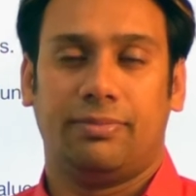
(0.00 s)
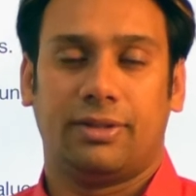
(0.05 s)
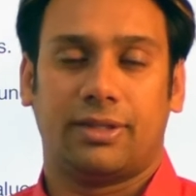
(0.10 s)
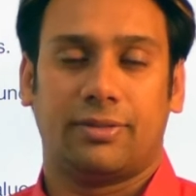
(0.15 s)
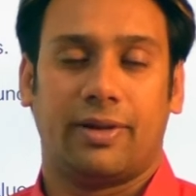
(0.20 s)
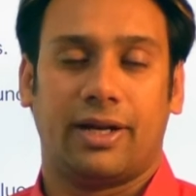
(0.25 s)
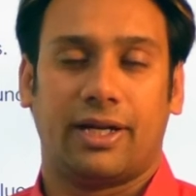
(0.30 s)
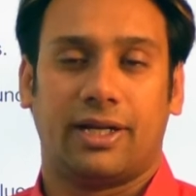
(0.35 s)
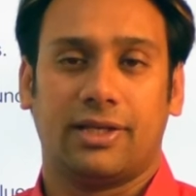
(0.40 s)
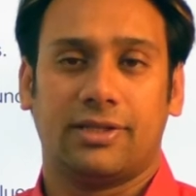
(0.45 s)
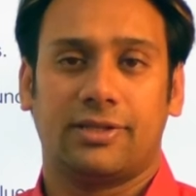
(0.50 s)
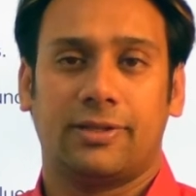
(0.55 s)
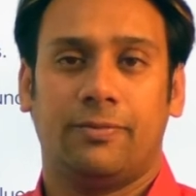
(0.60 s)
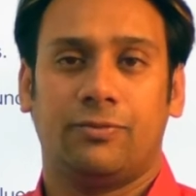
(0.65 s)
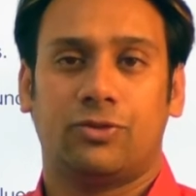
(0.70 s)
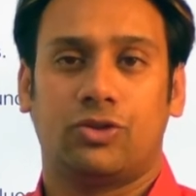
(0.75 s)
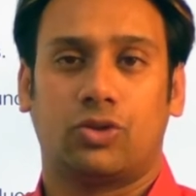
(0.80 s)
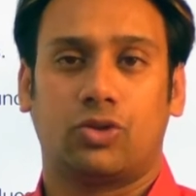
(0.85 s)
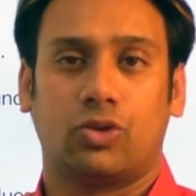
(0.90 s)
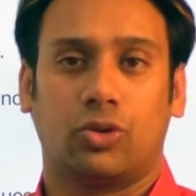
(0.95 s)
mathematics
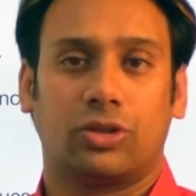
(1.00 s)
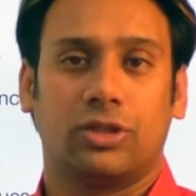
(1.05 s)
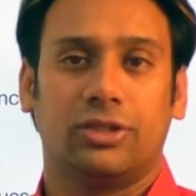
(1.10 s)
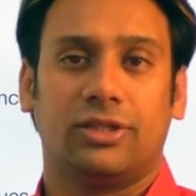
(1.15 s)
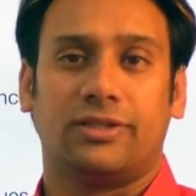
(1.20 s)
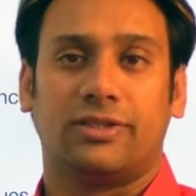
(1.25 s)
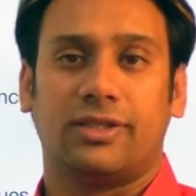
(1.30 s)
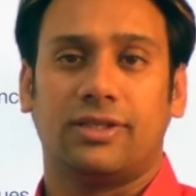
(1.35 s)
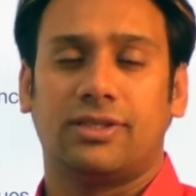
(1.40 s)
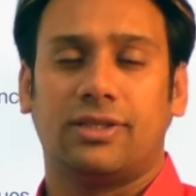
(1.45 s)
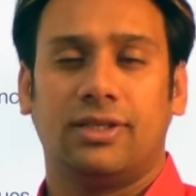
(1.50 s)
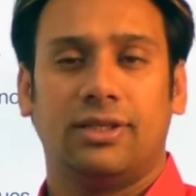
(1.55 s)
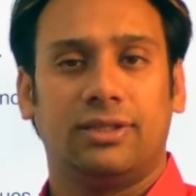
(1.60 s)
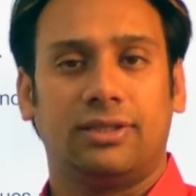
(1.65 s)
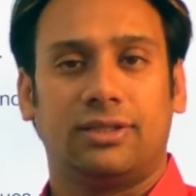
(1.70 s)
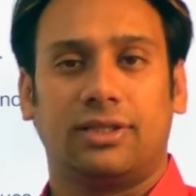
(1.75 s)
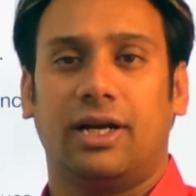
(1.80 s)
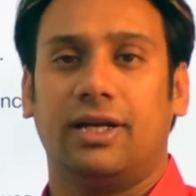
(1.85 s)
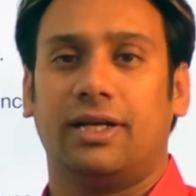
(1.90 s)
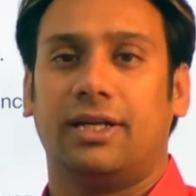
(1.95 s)
so total this is
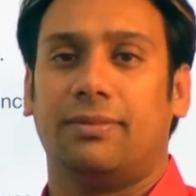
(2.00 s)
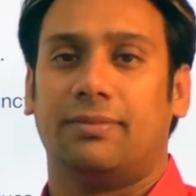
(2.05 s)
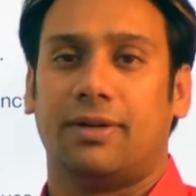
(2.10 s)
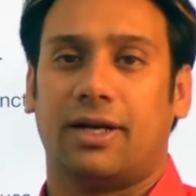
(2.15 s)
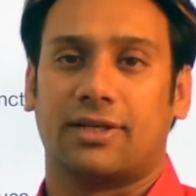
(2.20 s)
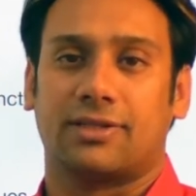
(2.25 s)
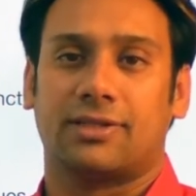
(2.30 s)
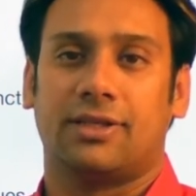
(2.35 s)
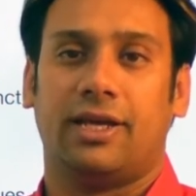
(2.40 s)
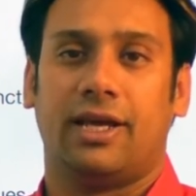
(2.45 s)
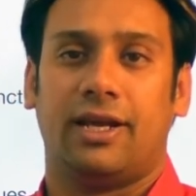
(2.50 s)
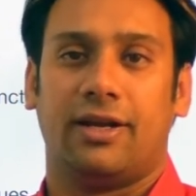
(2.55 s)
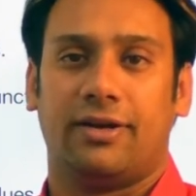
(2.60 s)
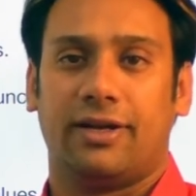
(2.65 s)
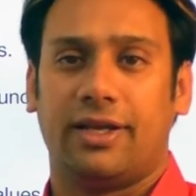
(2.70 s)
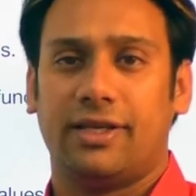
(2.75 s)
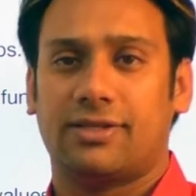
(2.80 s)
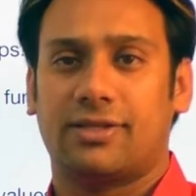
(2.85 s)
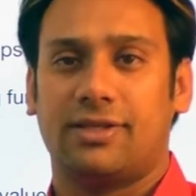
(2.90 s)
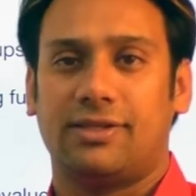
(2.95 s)
30 marks and
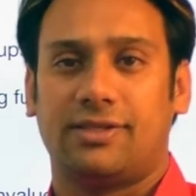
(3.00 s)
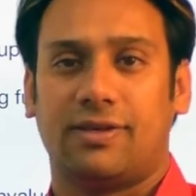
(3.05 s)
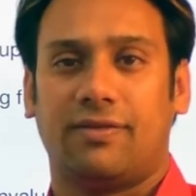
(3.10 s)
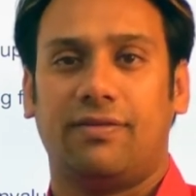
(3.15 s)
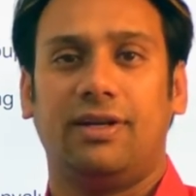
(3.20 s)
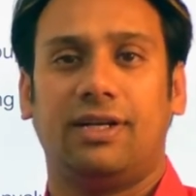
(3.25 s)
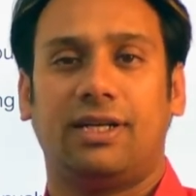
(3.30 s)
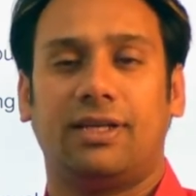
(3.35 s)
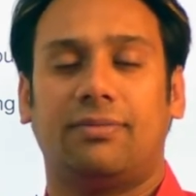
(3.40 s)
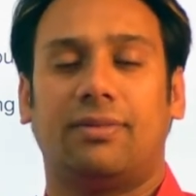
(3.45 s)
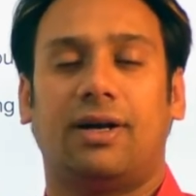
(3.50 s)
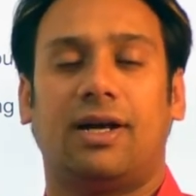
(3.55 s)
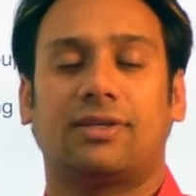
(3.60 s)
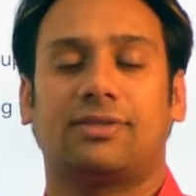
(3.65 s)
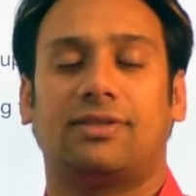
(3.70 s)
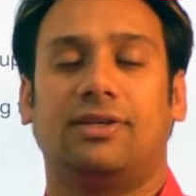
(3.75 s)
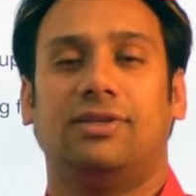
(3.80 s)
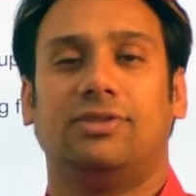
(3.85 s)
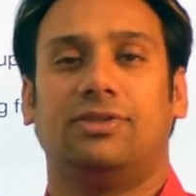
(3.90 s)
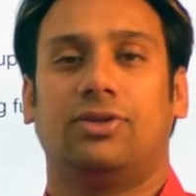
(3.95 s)
rest 70
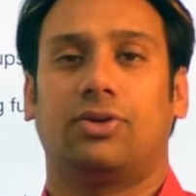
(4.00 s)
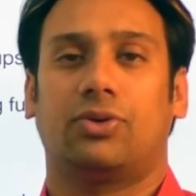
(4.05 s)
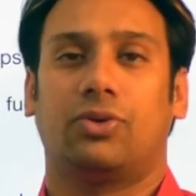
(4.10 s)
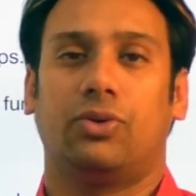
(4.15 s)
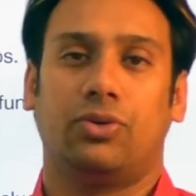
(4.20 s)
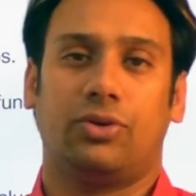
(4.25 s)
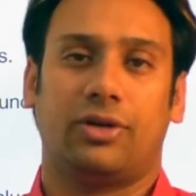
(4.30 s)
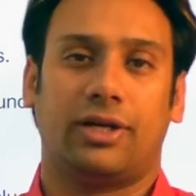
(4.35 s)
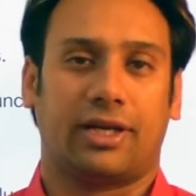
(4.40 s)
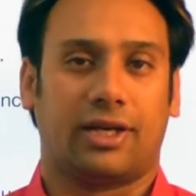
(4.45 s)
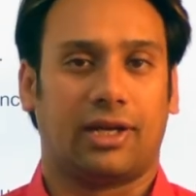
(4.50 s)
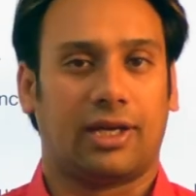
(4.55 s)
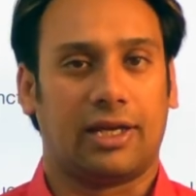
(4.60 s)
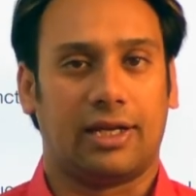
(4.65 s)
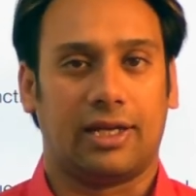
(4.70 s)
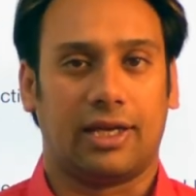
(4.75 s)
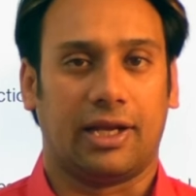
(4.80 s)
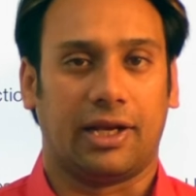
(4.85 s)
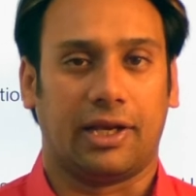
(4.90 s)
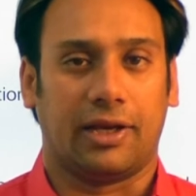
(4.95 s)
marks is your core
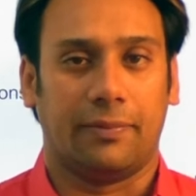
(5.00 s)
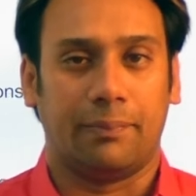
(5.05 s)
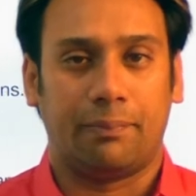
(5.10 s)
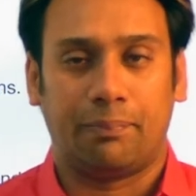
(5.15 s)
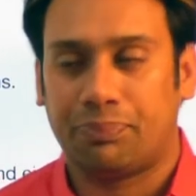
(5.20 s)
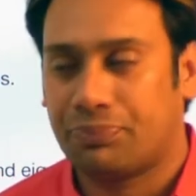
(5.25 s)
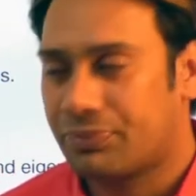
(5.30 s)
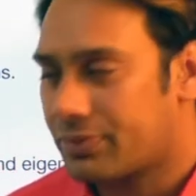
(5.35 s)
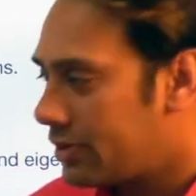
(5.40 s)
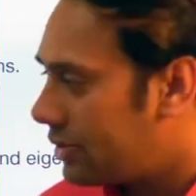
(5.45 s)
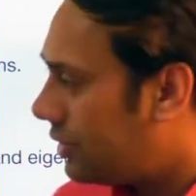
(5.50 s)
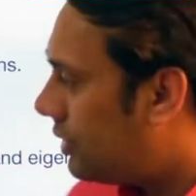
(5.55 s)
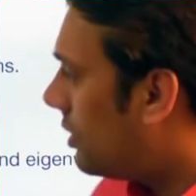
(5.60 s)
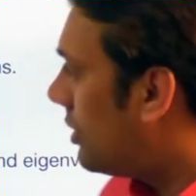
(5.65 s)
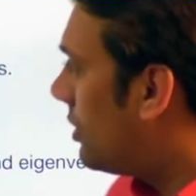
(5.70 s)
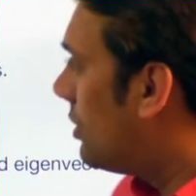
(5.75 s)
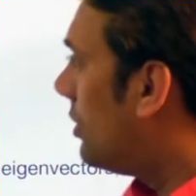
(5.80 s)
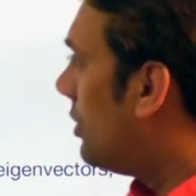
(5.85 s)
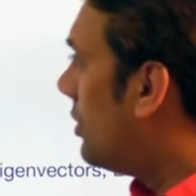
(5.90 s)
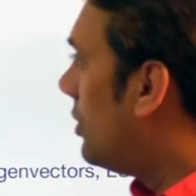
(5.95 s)
technical area
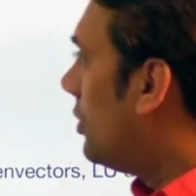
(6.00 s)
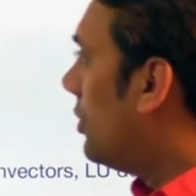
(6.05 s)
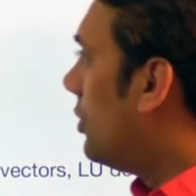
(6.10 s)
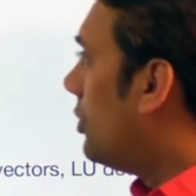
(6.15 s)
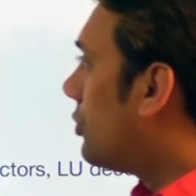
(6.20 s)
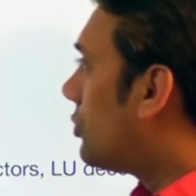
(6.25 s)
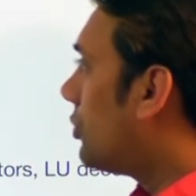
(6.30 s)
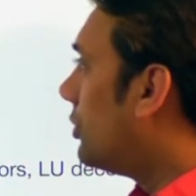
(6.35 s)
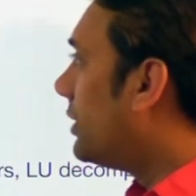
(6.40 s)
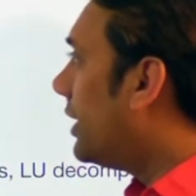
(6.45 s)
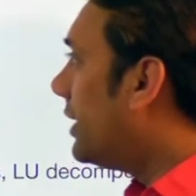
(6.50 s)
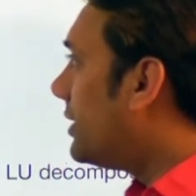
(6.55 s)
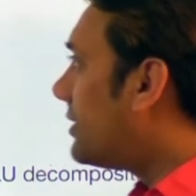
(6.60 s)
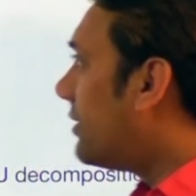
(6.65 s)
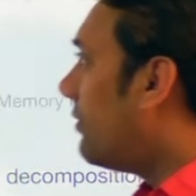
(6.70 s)
so in that